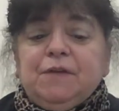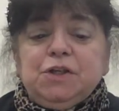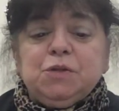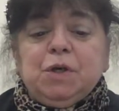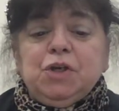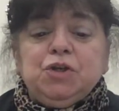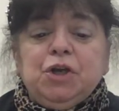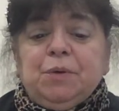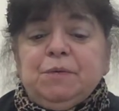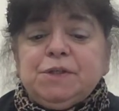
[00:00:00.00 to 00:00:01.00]
I just wanted you to
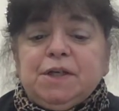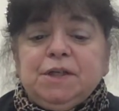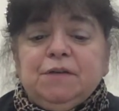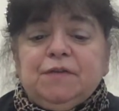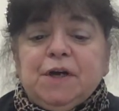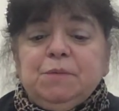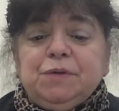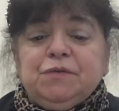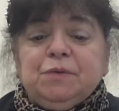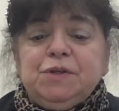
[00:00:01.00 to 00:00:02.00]
know he was identified
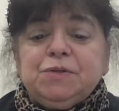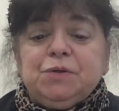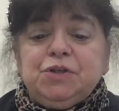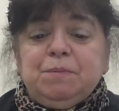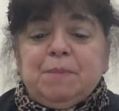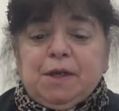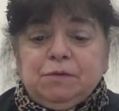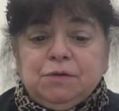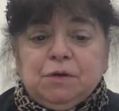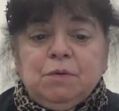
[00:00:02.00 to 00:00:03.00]
with the
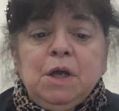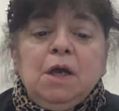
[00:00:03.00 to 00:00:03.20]
Risorgimento,